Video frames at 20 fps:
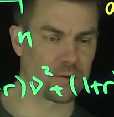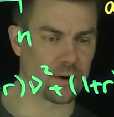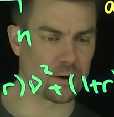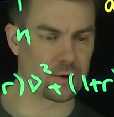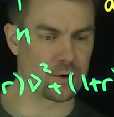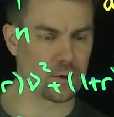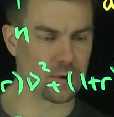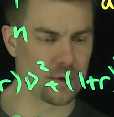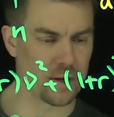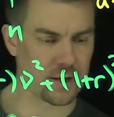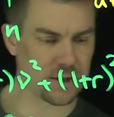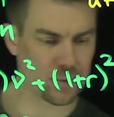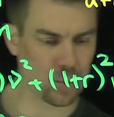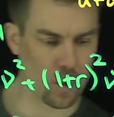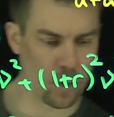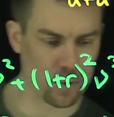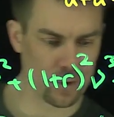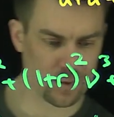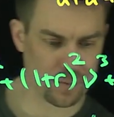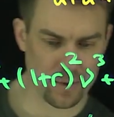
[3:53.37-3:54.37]
So if I do this,
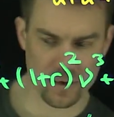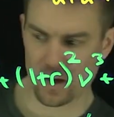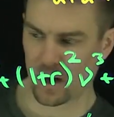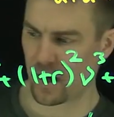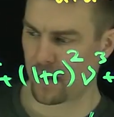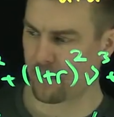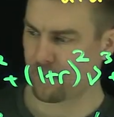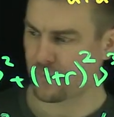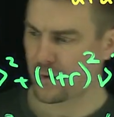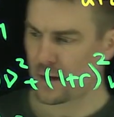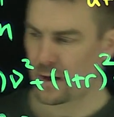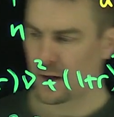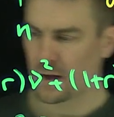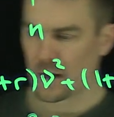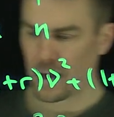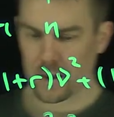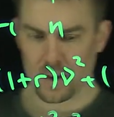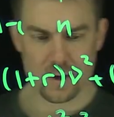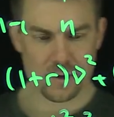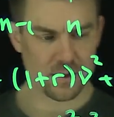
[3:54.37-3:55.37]
what will this become?
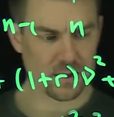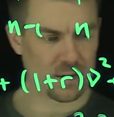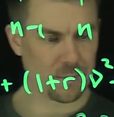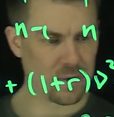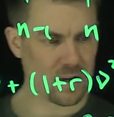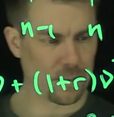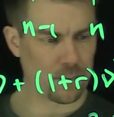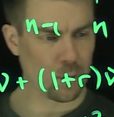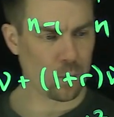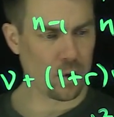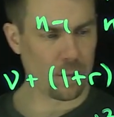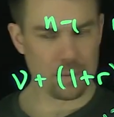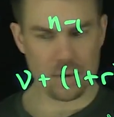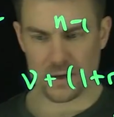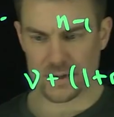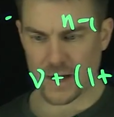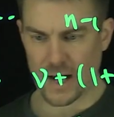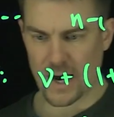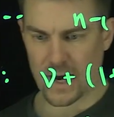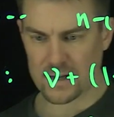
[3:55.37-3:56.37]
This is going to become the 1
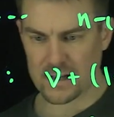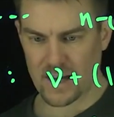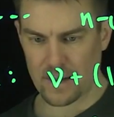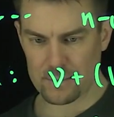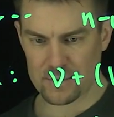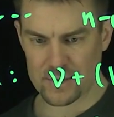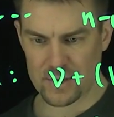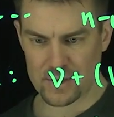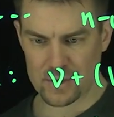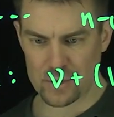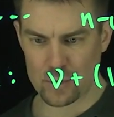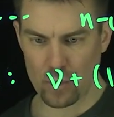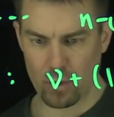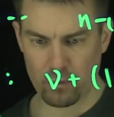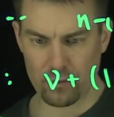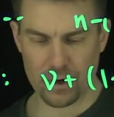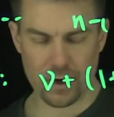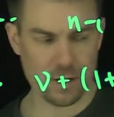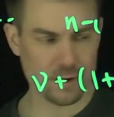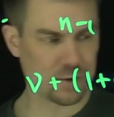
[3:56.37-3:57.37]
plus i times this nu
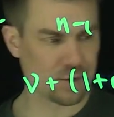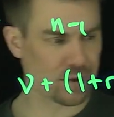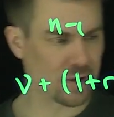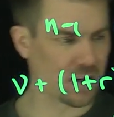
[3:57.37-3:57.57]
over here is